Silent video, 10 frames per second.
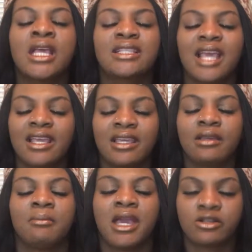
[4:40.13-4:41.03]

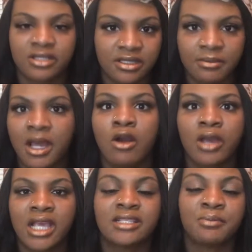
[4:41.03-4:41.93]
taking matters into my own
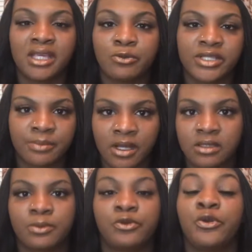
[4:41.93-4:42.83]
hands and being
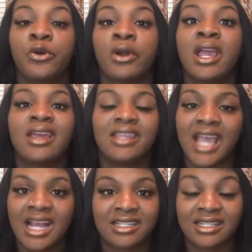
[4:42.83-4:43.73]
responsible for the
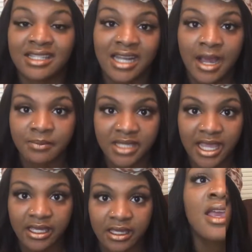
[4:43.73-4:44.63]
actions that I'm
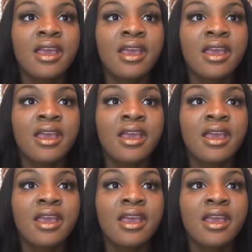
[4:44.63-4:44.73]
taking.